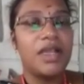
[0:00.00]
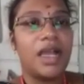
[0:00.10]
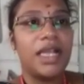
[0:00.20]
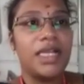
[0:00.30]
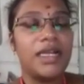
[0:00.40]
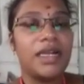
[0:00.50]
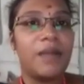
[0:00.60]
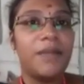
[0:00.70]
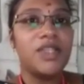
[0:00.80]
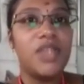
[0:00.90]
And
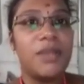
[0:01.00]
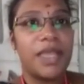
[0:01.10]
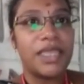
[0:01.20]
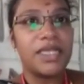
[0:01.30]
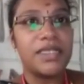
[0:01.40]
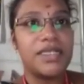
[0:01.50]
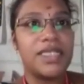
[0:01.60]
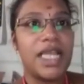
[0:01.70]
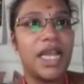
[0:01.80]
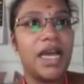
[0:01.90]
coming to the methods,
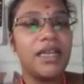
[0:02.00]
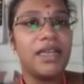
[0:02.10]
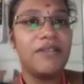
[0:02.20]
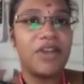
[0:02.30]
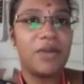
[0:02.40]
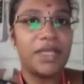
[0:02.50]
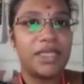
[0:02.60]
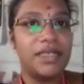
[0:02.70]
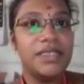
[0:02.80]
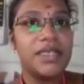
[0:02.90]
there are different
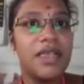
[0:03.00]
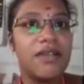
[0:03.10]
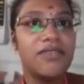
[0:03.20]
methods.